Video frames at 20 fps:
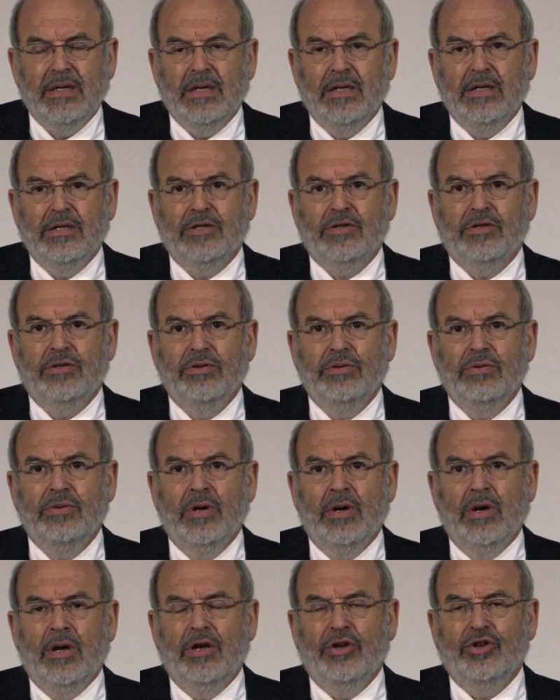into
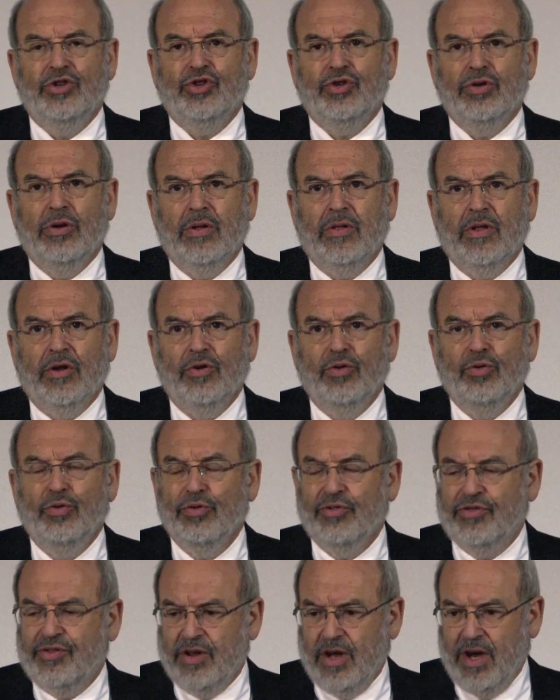ensuring that
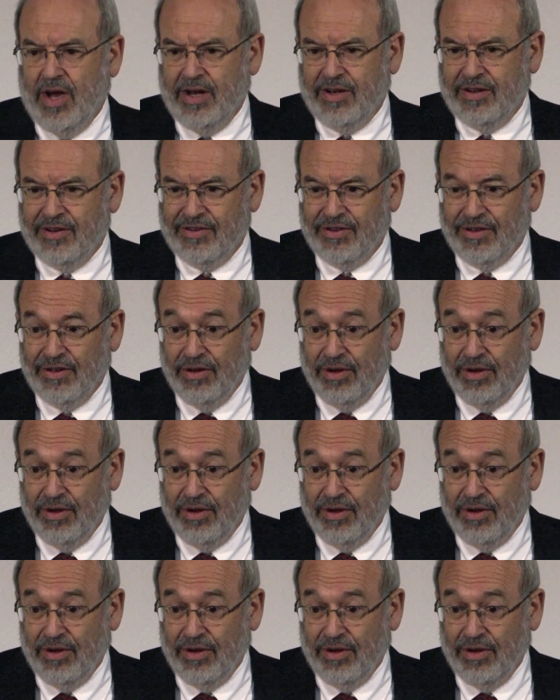all scientists